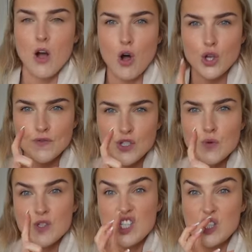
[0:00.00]
All you have to
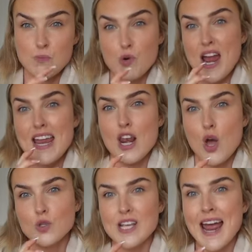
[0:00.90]
do is spray
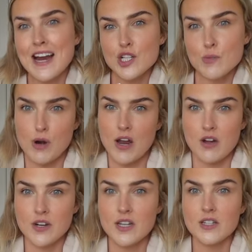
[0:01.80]
loads of hairspray
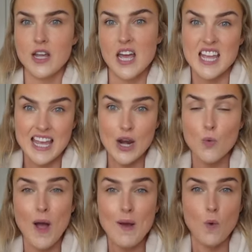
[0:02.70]
on it, get
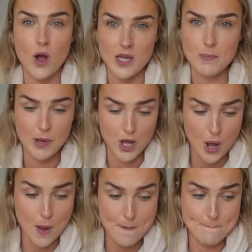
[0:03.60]
a wet wipe,
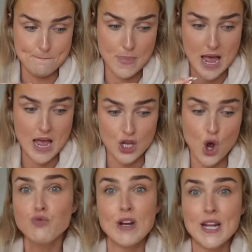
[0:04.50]

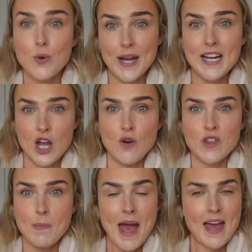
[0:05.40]
go really quickly over
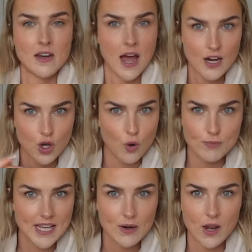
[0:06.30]
the pen and it
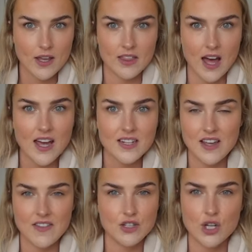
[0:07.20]
comes out like that,
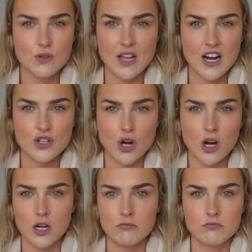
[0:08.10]
and then use a
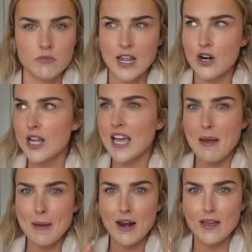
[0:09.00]
hairdryer. Literally
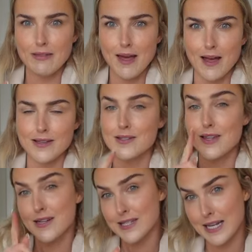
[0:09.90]
came out like that. So
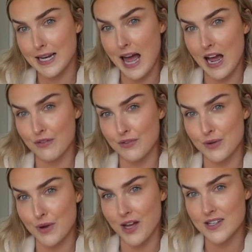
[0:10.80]
there's a little hack for
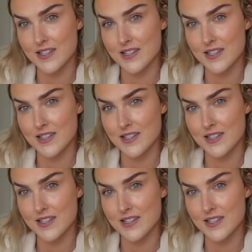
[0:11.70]
you guys.